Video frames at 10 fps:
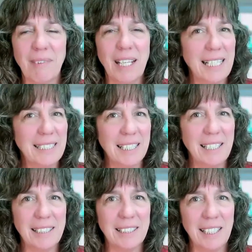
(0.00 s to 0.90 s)
And I said,
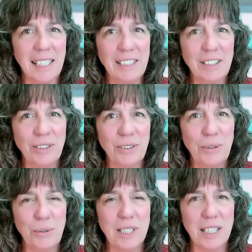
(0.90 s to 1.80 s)
Yes, it is.
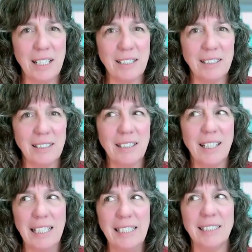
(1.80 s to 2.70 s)
Who's this?
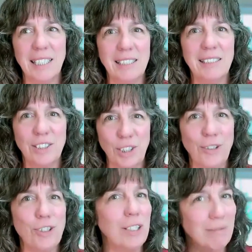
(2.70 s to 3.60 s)
And he said,
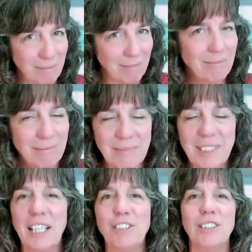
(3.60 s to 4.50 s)
Sergeant
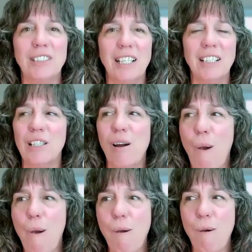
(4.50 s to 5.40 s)
such and such.
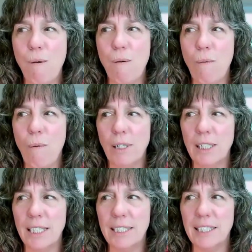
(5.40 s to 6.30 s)

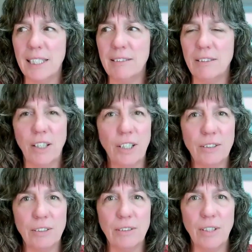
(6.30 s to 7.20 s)
And I said,
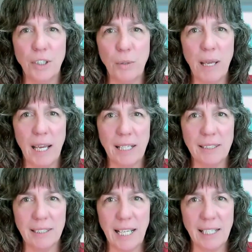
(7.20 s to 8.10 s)
Are are you back in
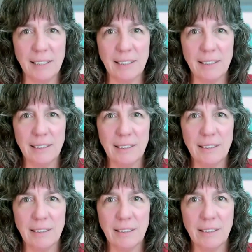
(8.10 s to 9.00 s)
States?
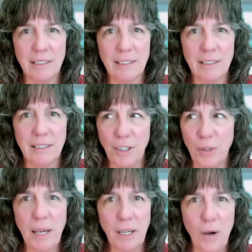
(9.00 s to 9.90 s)
Are
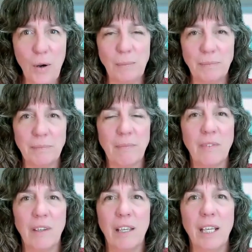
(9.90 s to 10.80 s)
you back home?
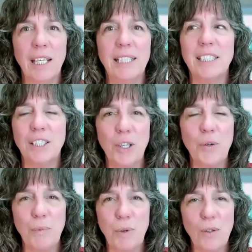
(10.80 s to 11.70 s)
He said, No,
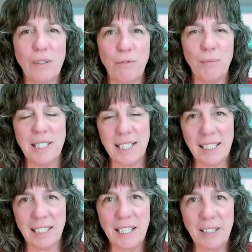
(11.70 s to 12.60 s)
I'm calling from a
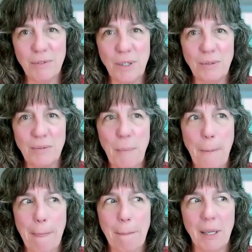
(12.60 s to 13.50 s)
satellite phone.
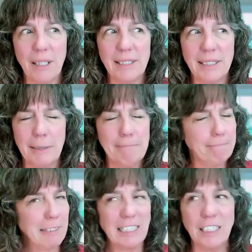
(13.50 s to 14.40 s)
And I said,
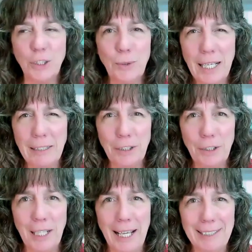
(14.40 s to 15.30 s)
You allowed to
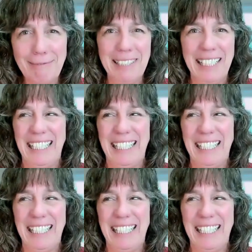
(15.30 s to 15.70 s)
do that?